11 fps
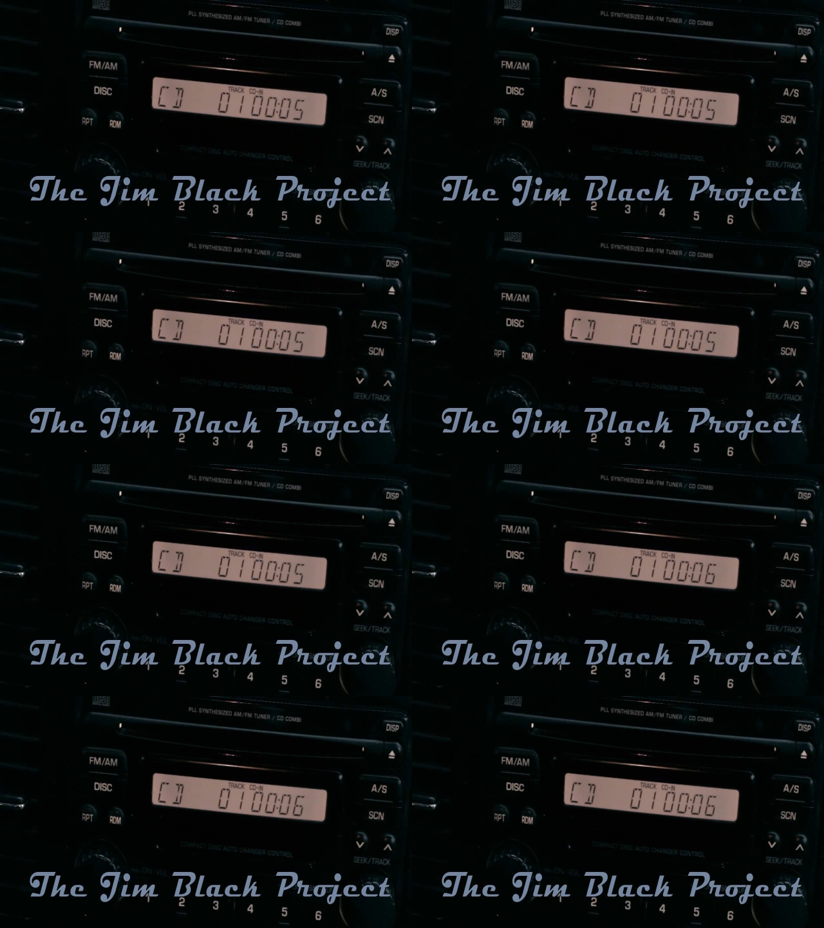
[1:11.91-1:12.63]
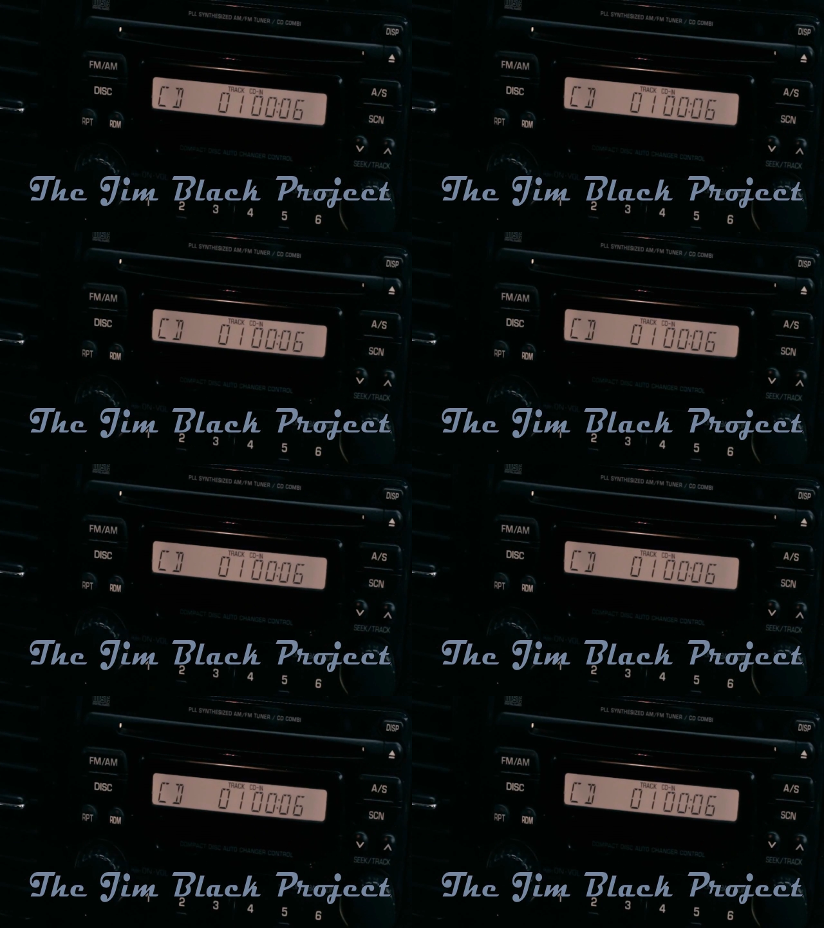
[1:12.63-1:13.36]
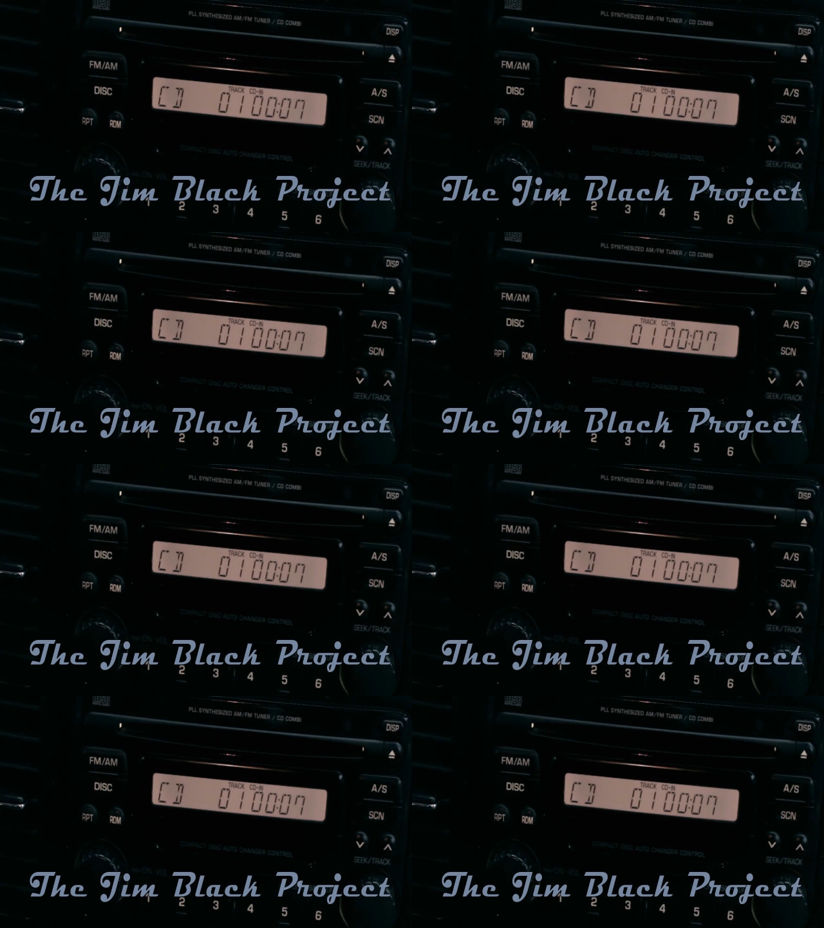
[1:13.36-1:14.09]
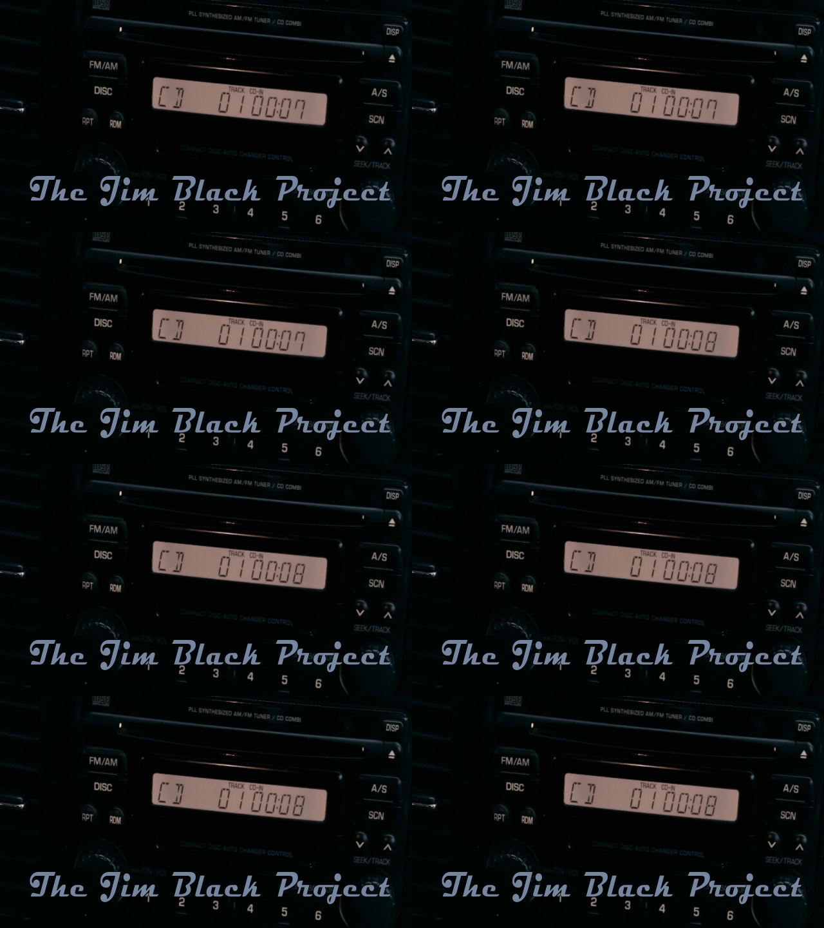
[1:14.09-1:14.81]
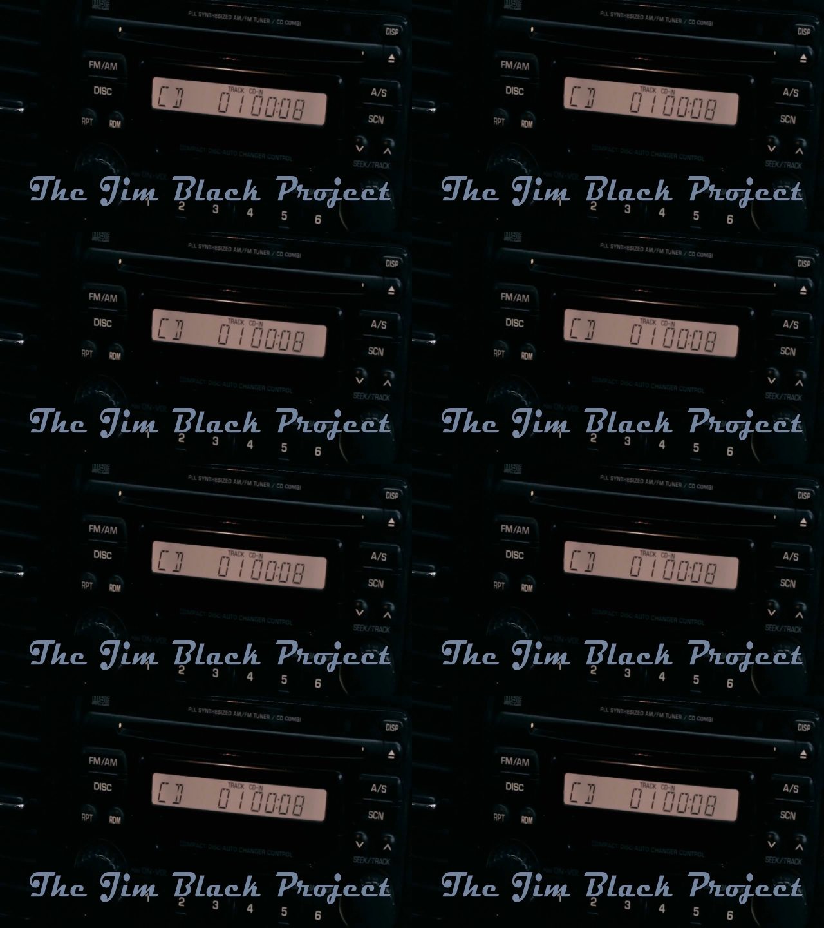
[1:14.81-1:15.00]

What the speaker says: No face is visible, so there are no lips to read.